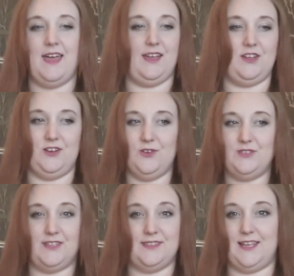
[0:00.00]

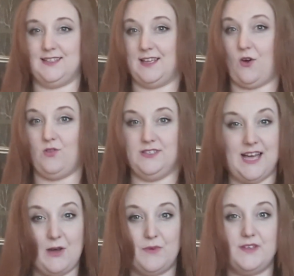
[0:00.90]
including things like Alton
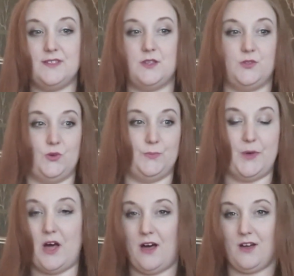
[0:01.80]
Towers, Thorpe
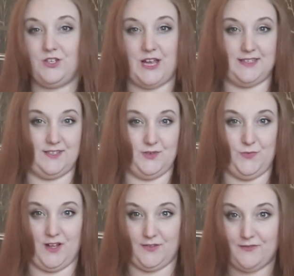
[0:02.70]
Park, Chessington
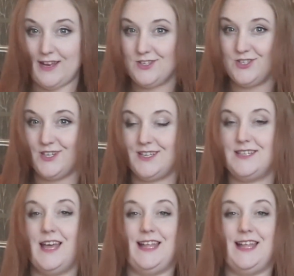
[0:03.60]
World of Adventures,